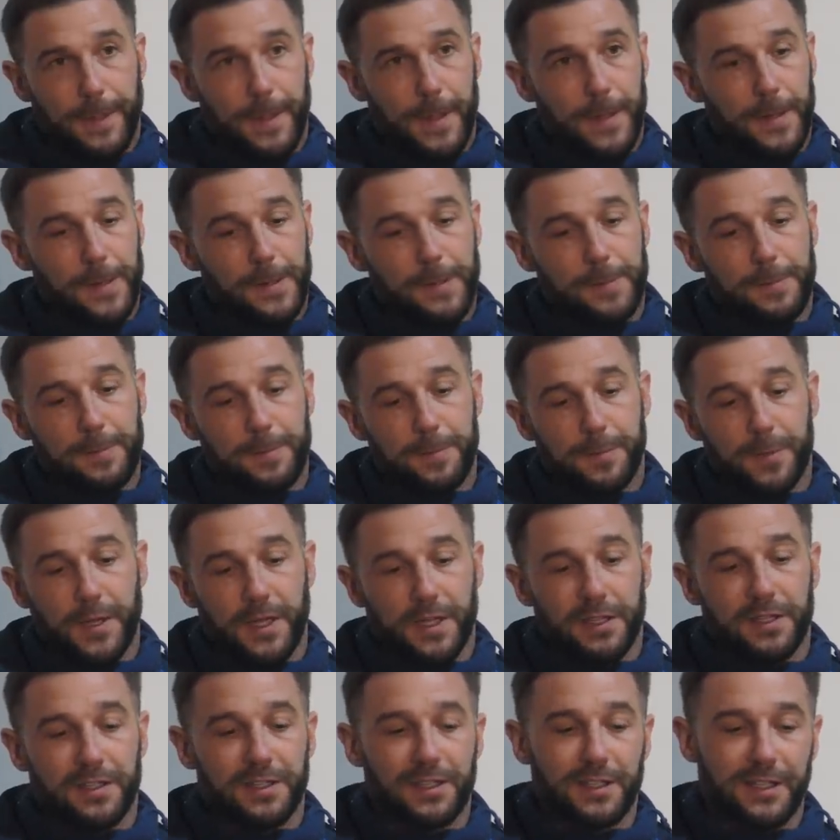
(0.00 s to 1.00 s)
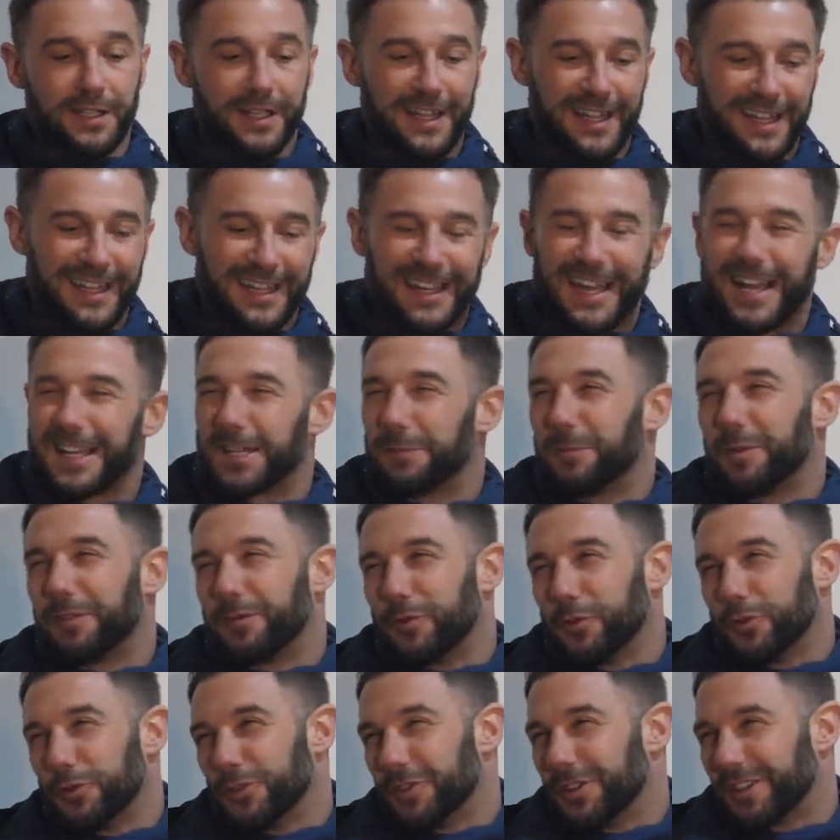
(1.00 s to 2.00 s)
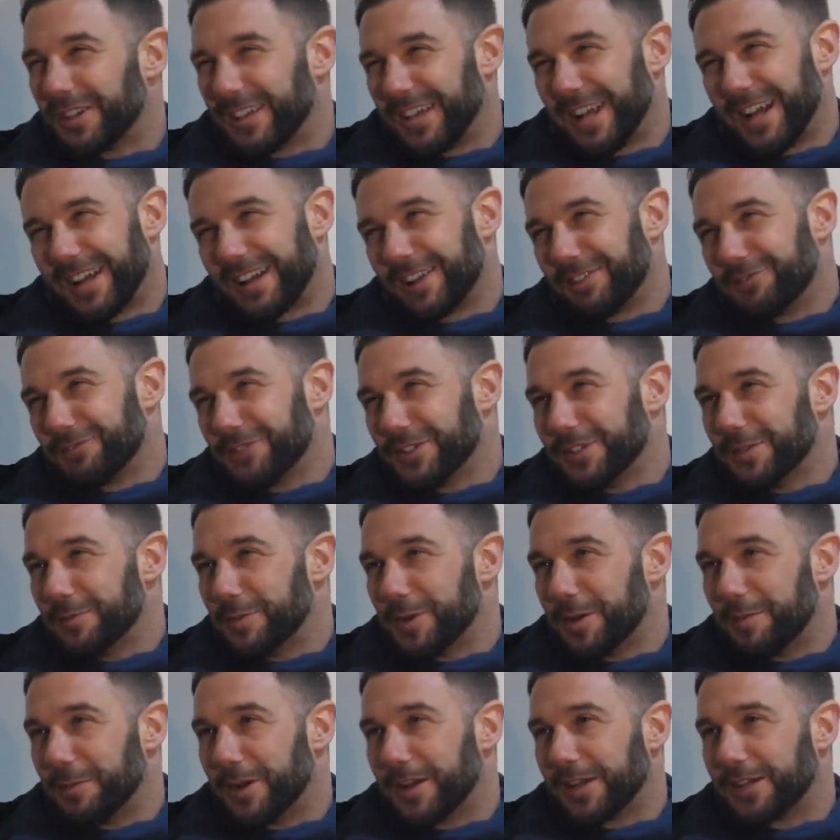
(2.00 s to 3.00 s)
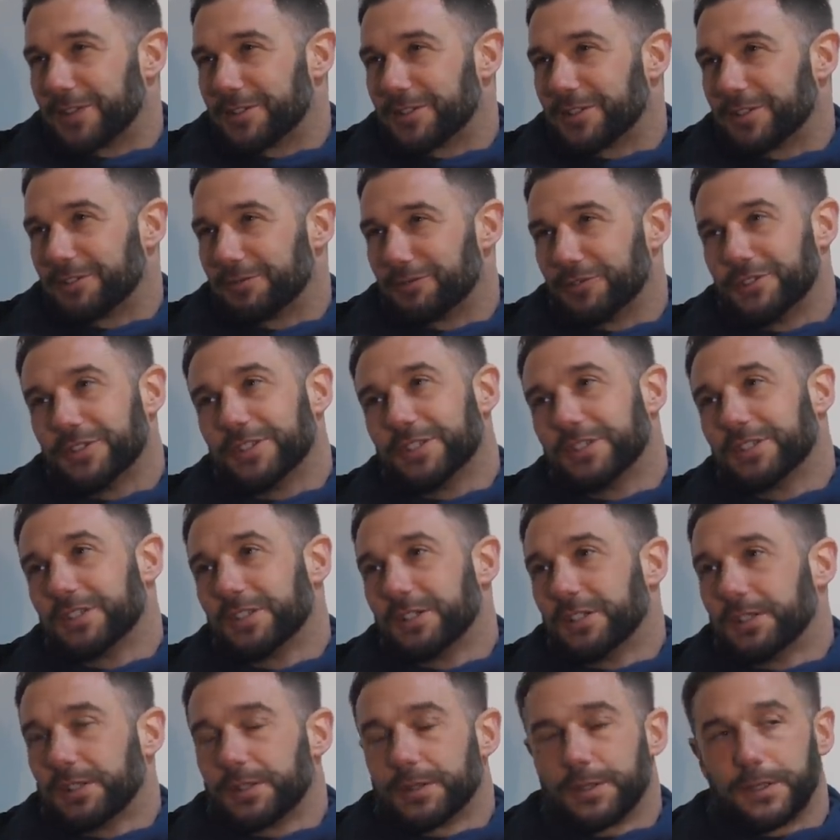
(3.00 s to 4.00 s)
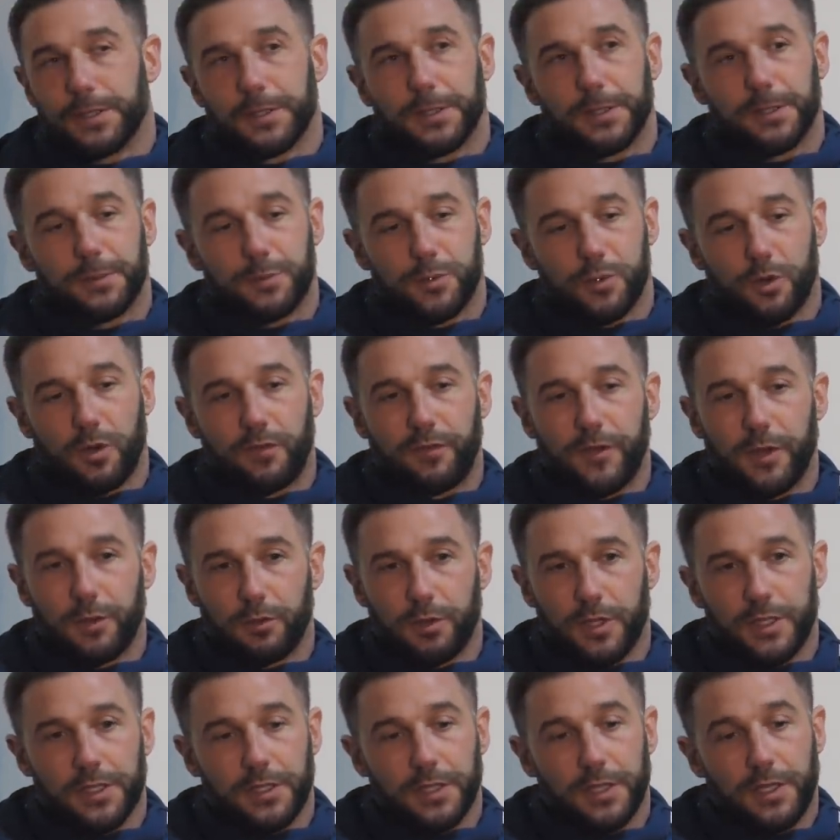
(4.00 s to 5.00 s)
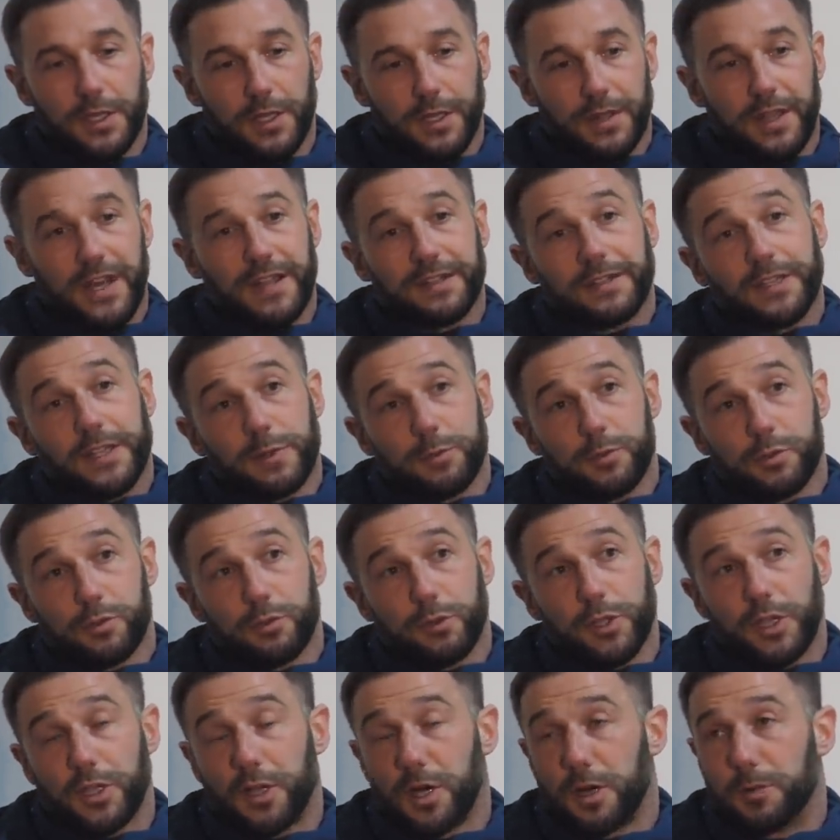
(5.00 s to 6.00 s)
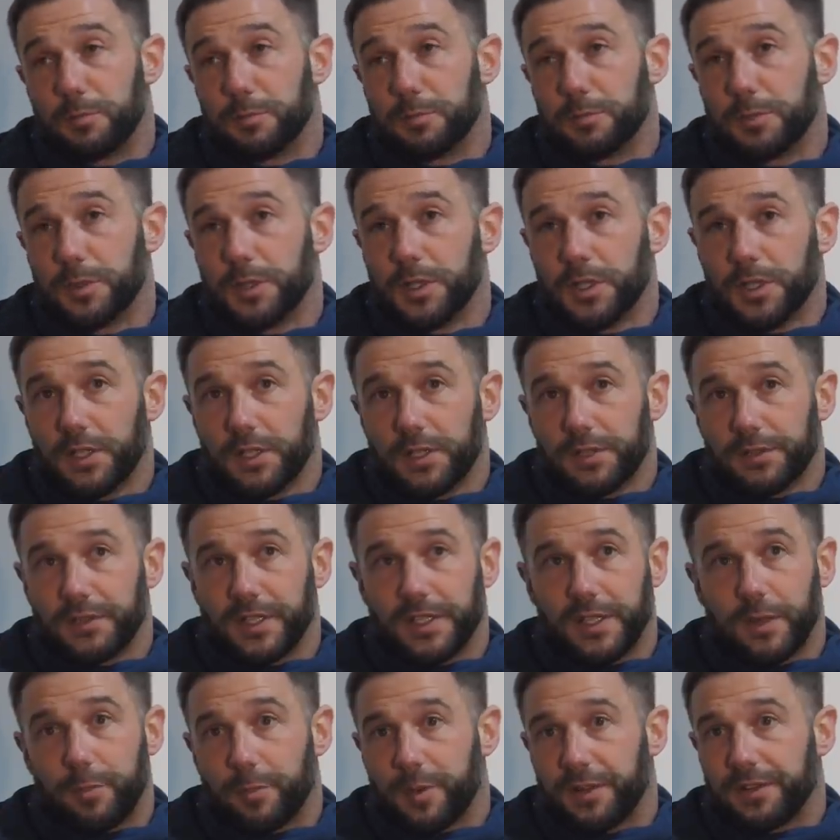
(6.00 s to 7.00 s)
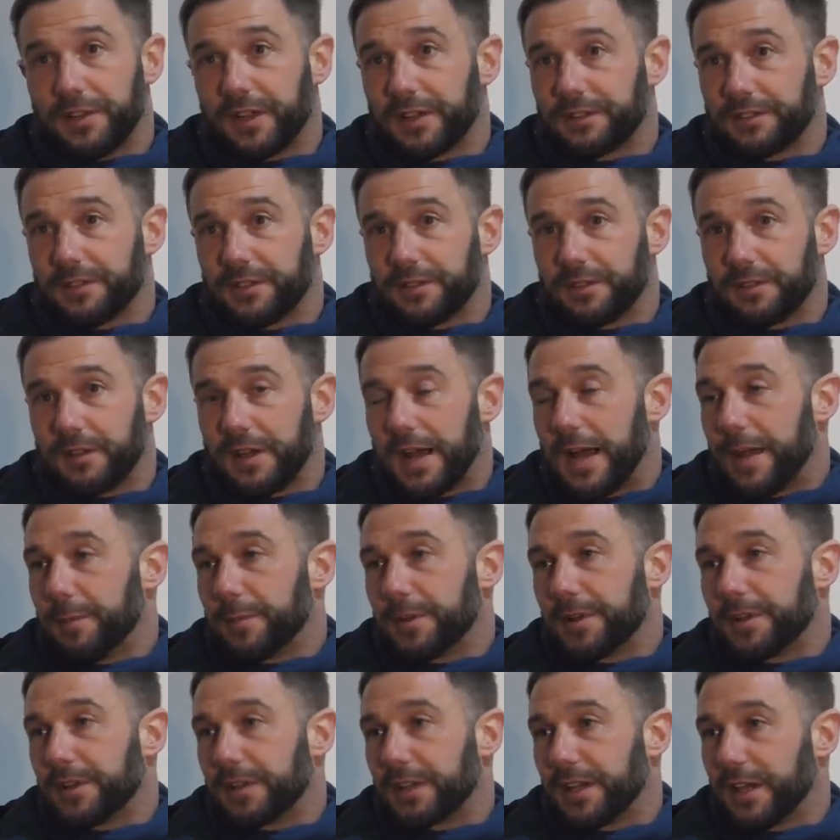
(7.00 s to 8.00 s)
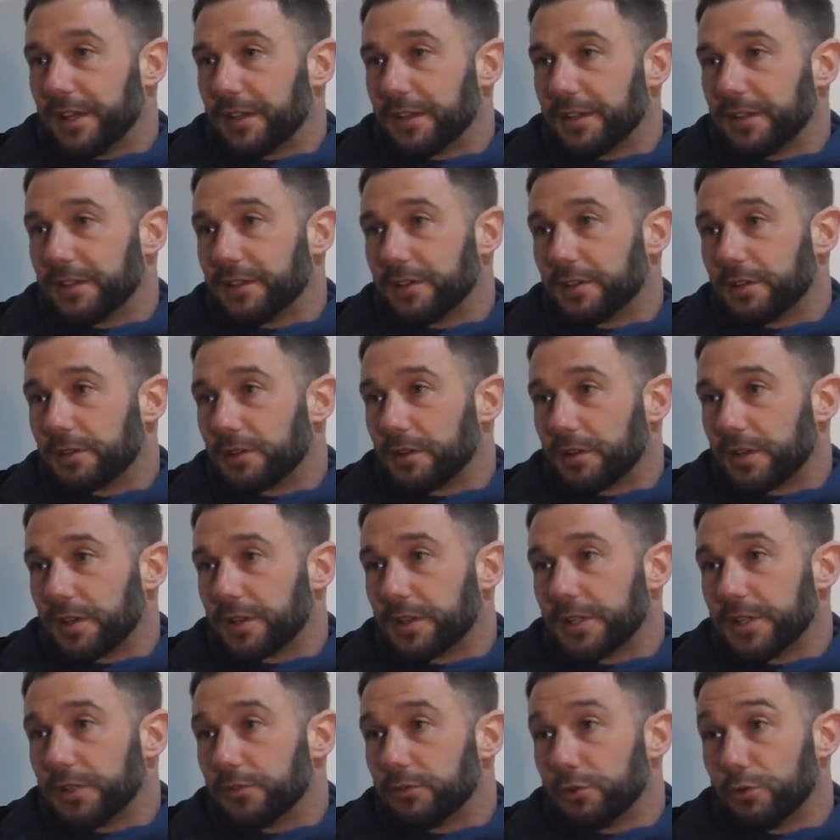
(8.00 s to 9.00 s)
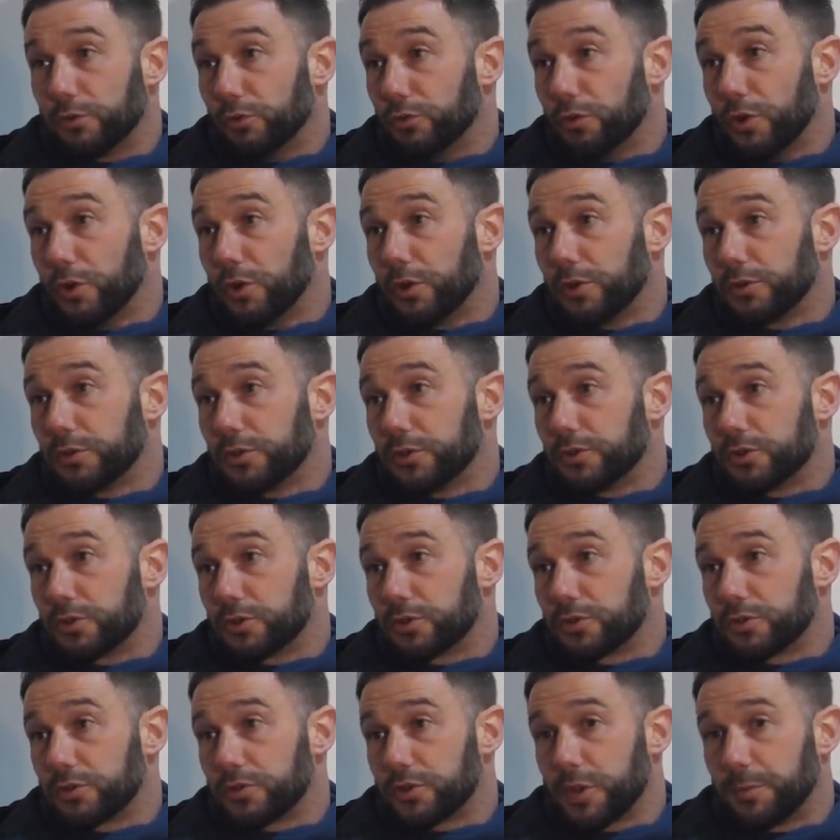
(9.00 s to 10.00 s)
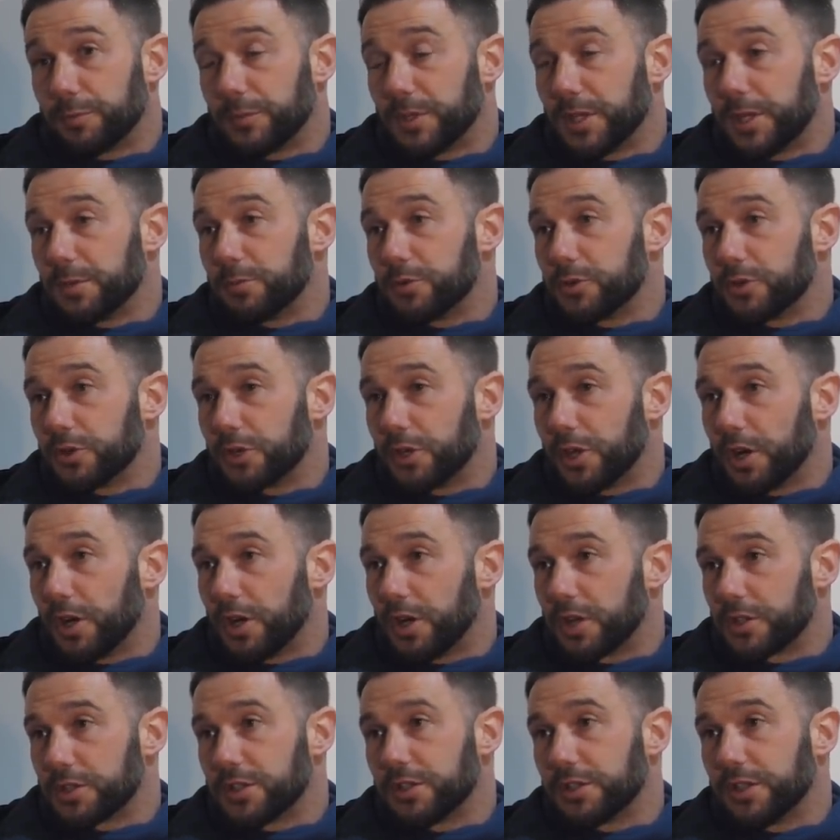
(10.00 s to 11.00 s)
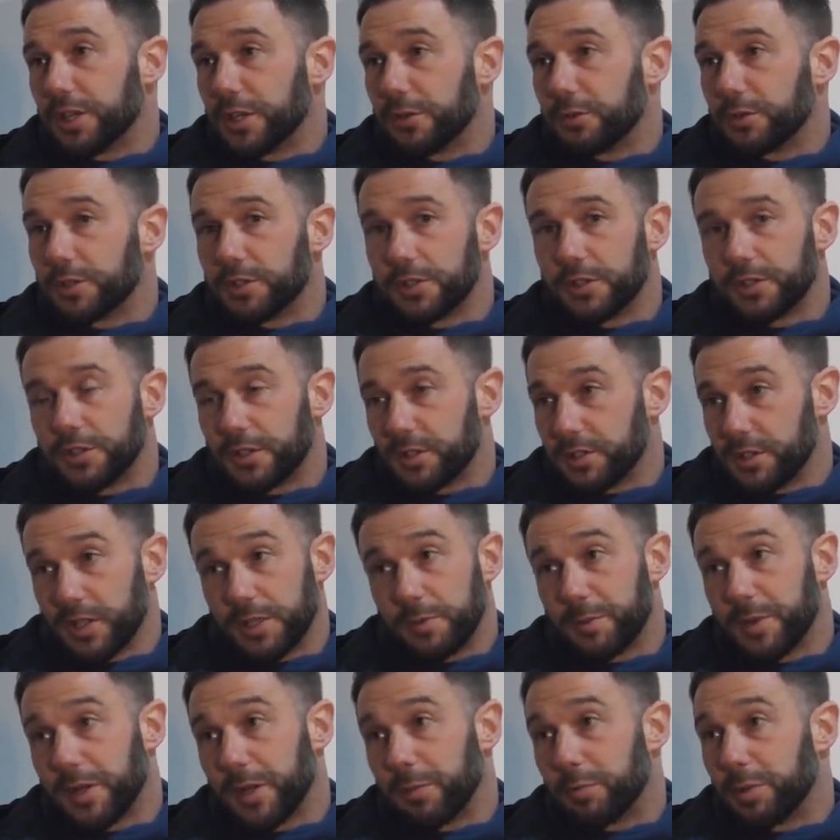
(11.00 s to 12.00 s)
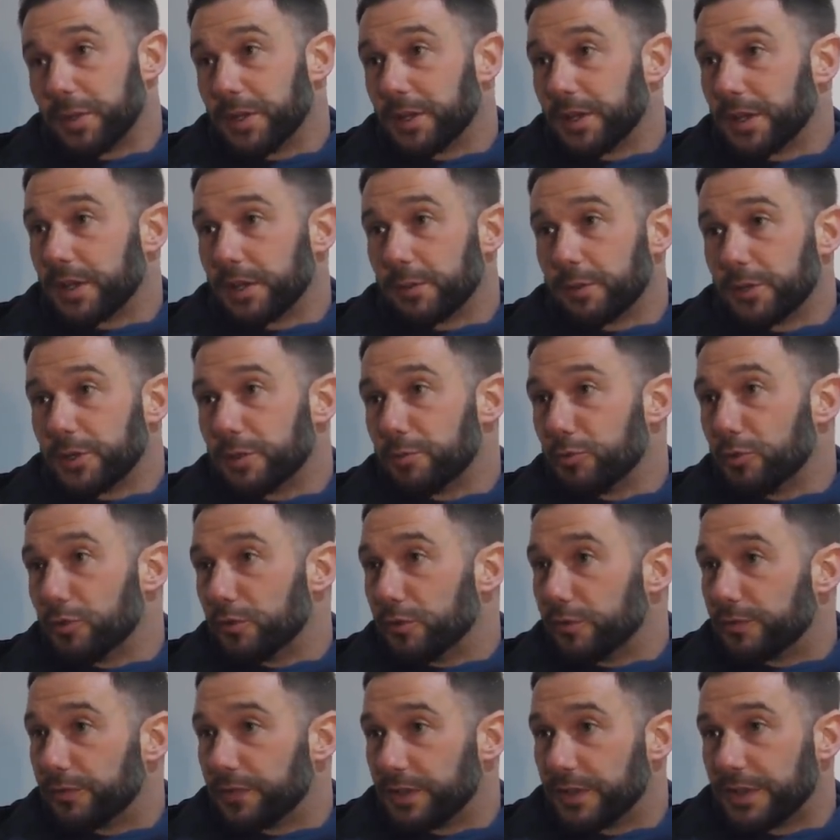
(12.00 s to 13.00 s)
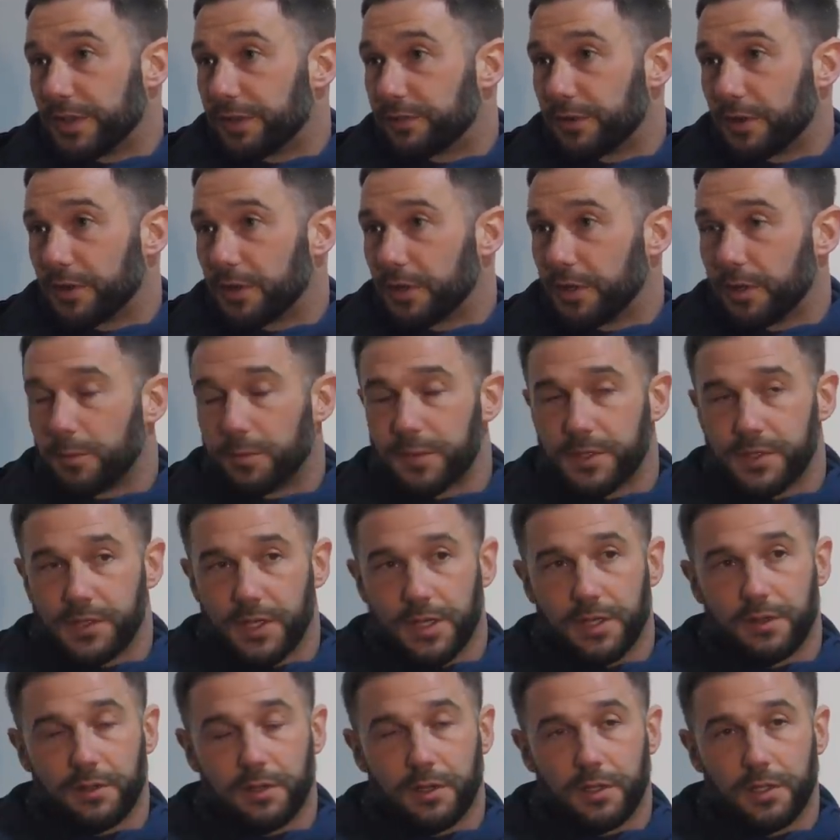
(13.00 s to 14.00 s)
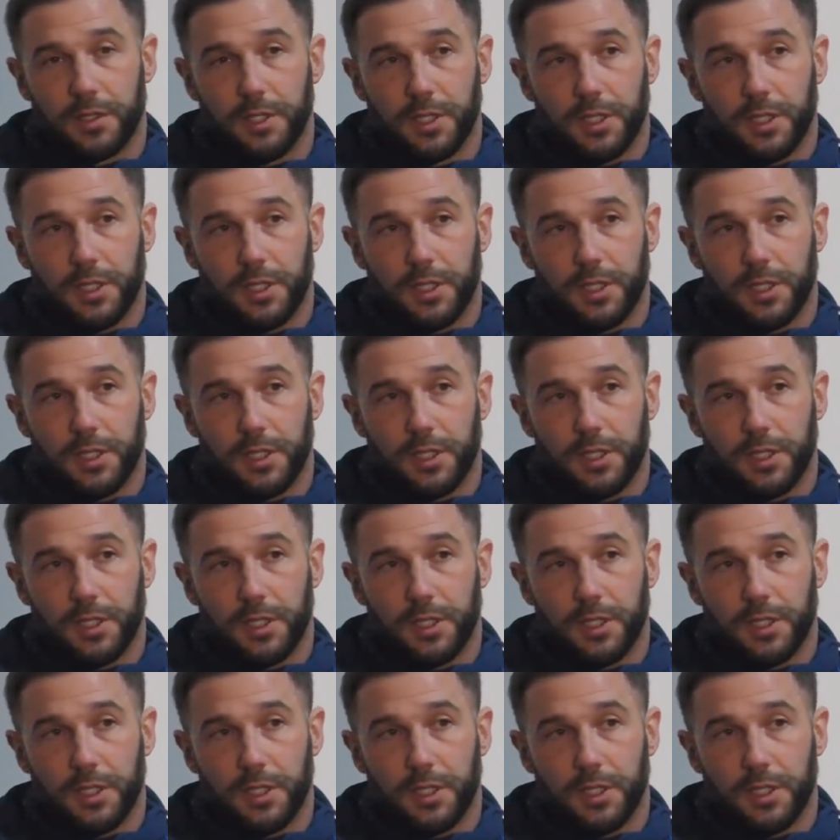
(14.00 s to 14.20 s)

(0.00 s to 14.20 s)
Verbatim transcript: Um, and in academy footy, you cannot really be a manager, really. Hmm. Um, so I felt like that day was going to come. Did I predict it happening at Kelty or, or in League Two? No, you just sometimes your gut has to tell you, and you t- it's like being a player in it when you move to a different club, etc